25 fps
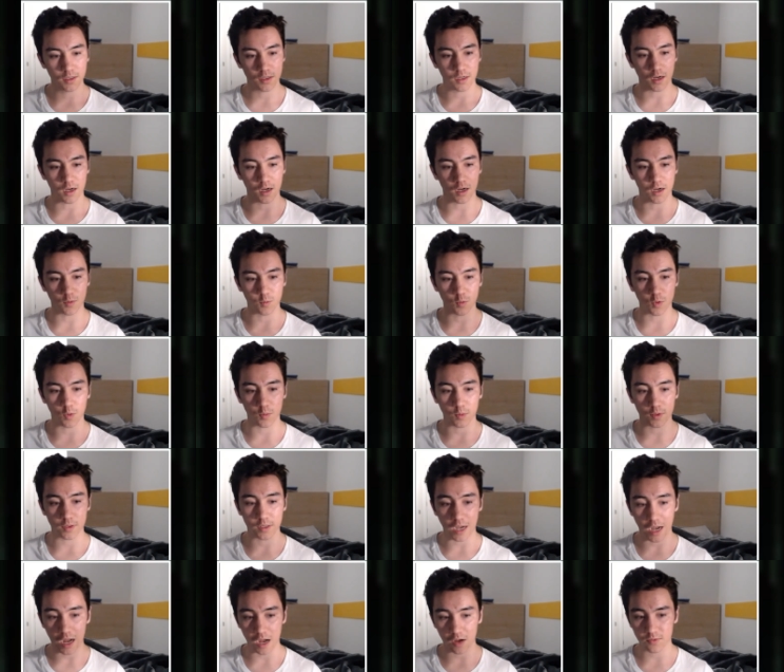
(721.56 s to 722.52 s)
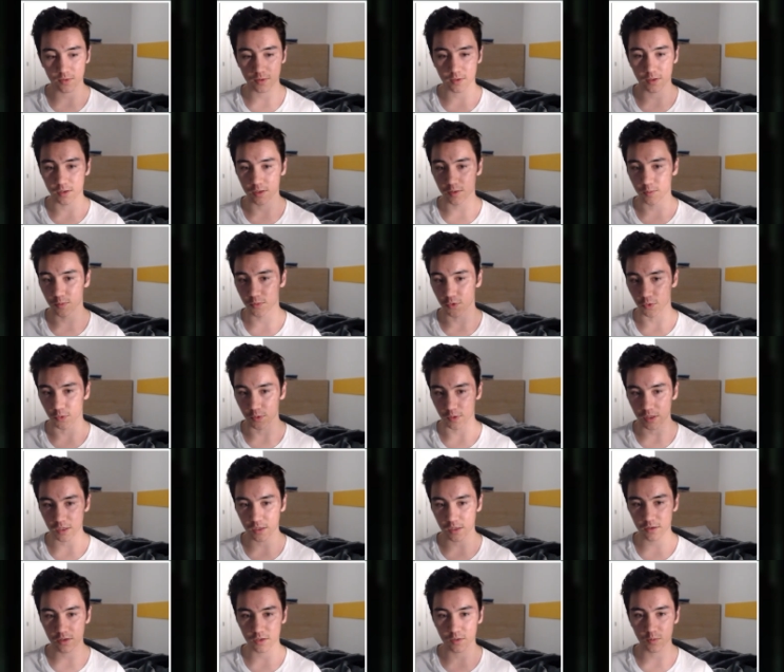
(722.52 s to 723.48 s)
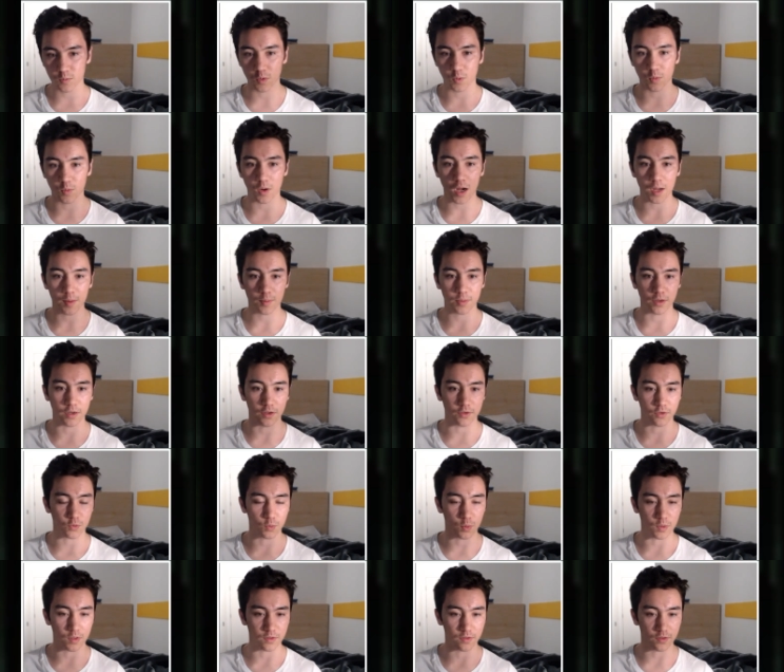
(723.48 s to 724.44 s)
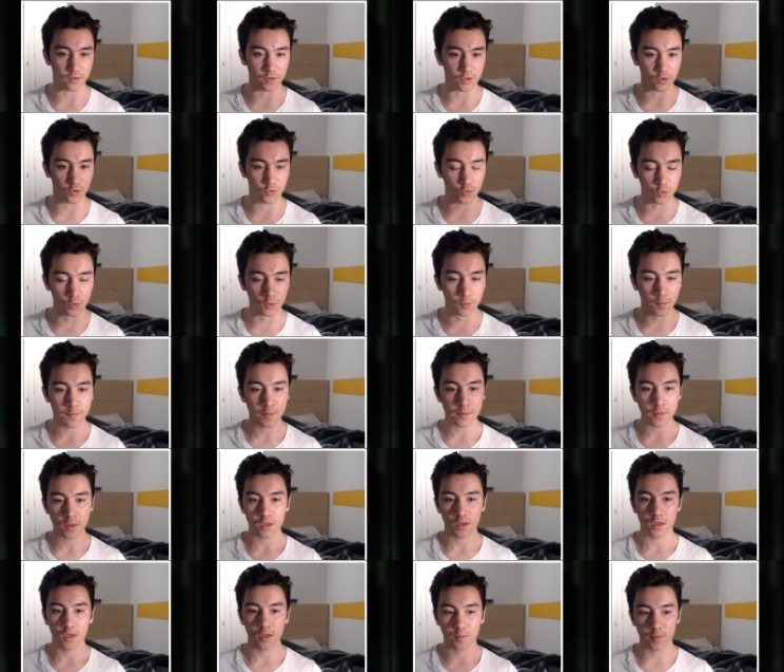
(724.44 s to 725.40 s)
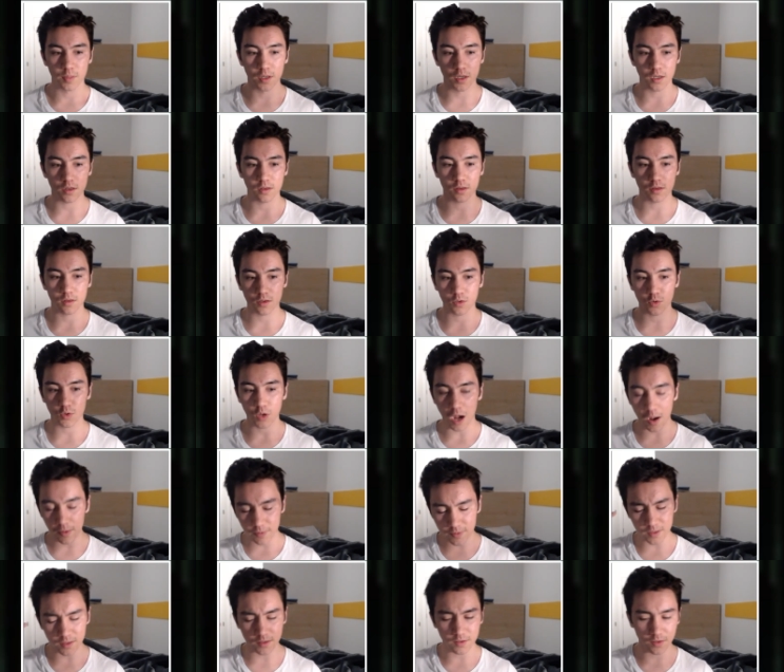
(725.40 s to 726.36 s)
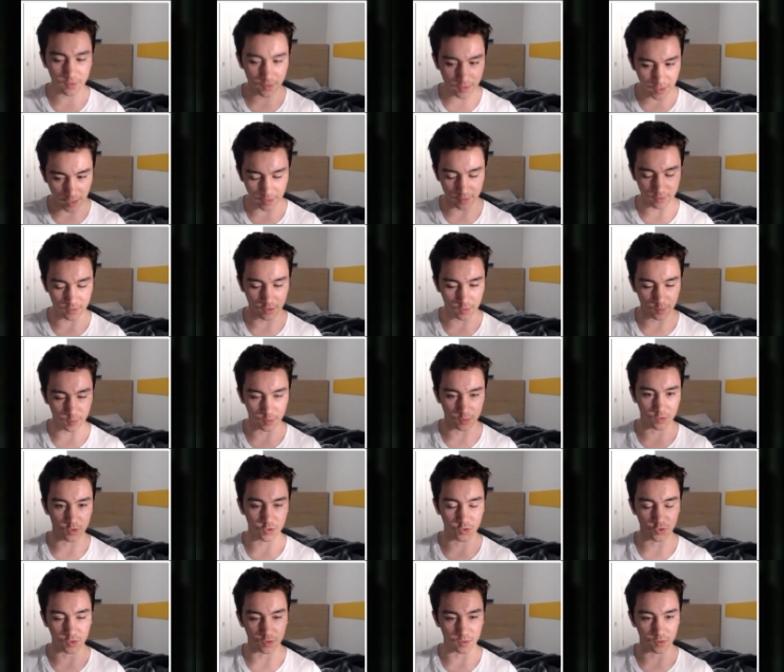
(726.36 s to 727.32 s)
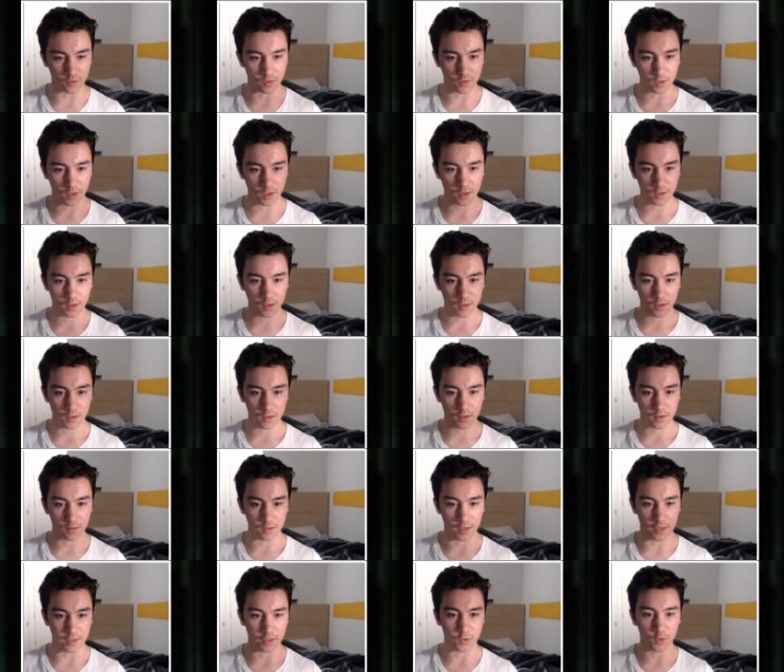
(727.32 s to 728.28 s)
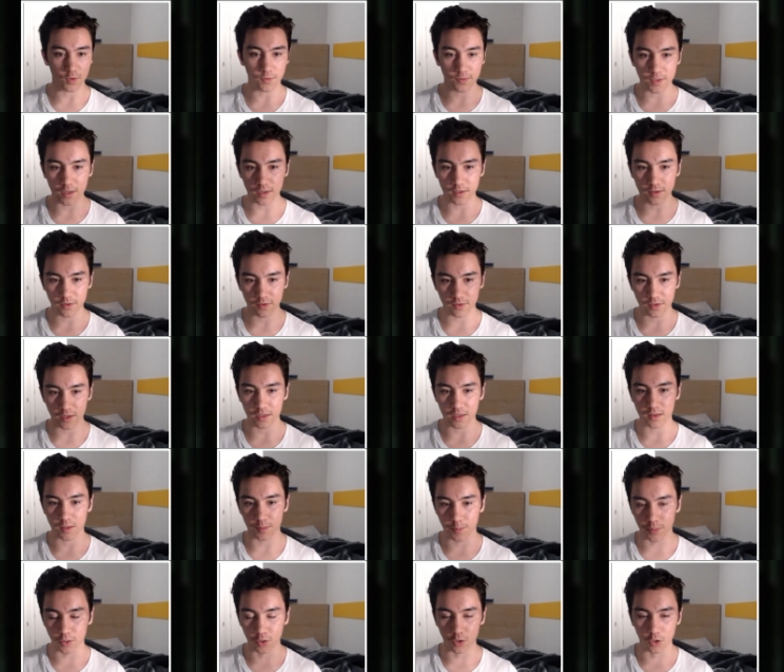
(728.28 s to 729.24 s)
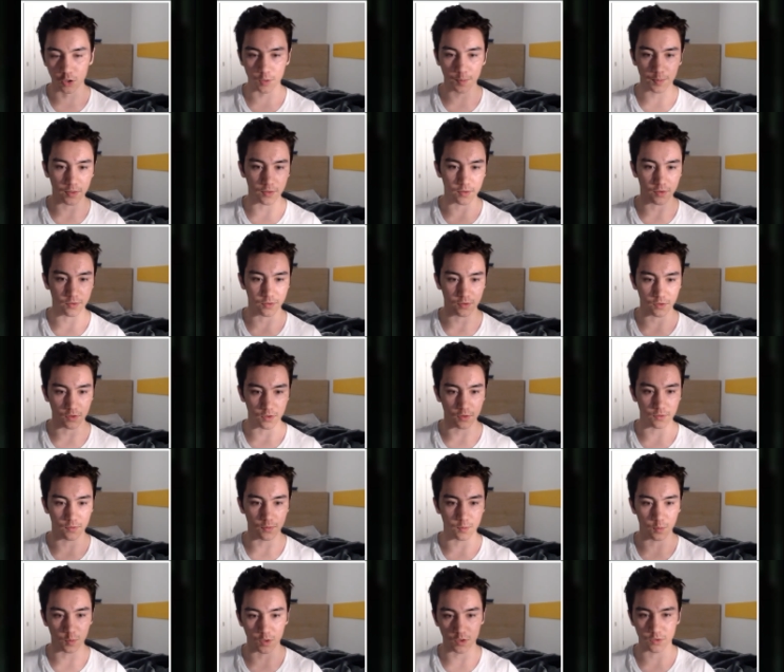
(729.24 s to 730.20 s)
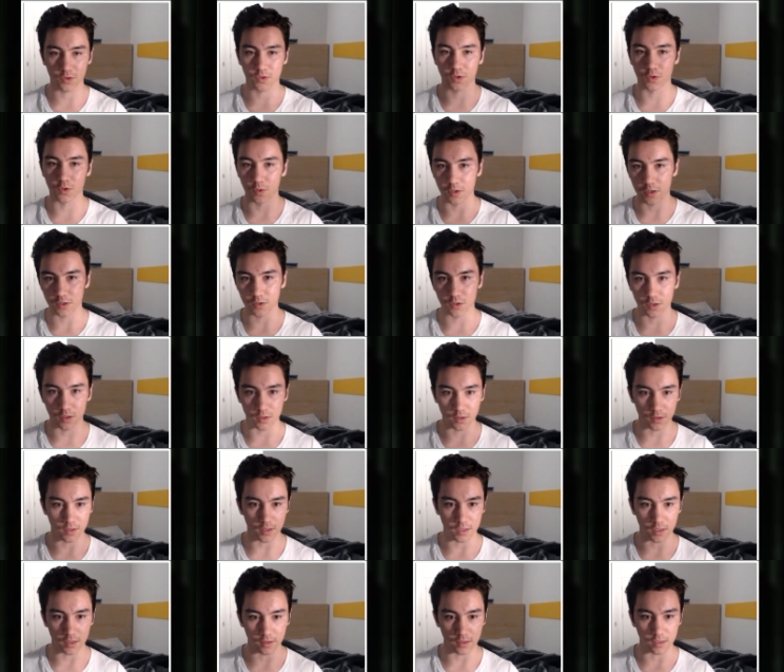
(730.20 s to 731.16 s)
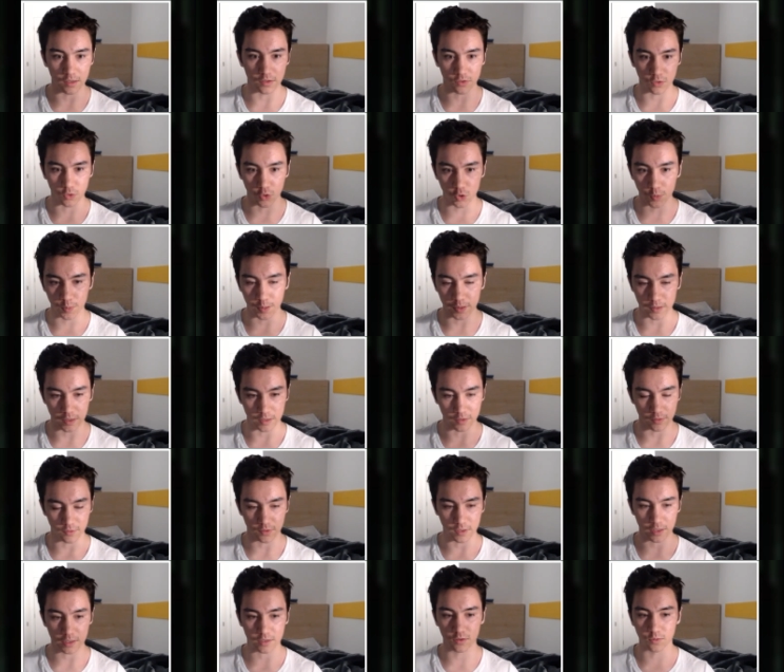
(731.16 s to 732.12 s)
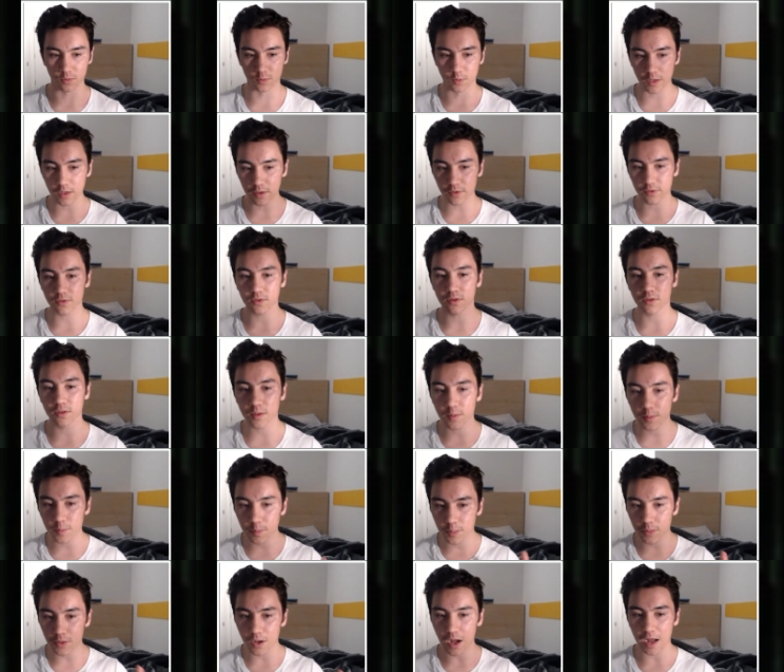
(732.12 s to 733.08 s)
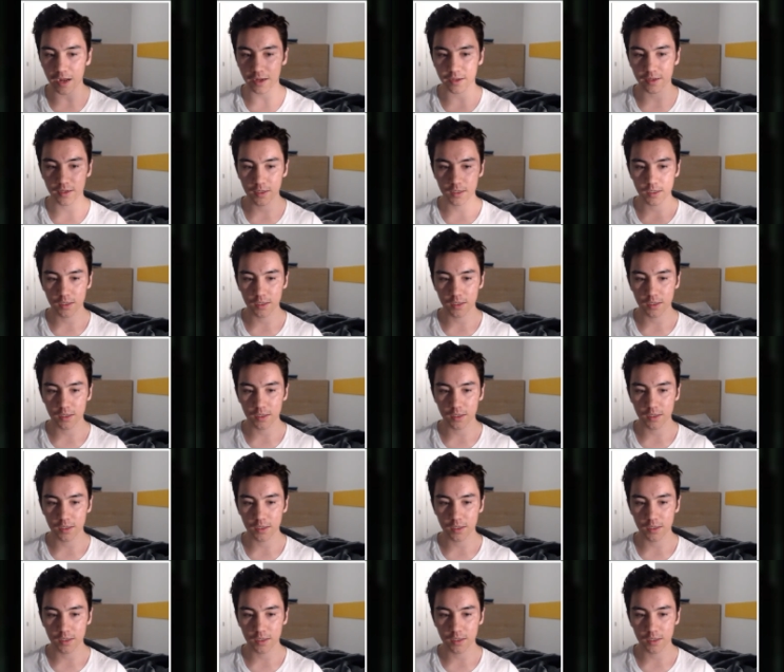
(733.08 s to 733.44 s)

uh, what we'd have in the Nimzo Indian where white plays queen c2. But you have to understand these positions. Like, you have to understand the purpose of what's going on in these openings. Like, the reason that black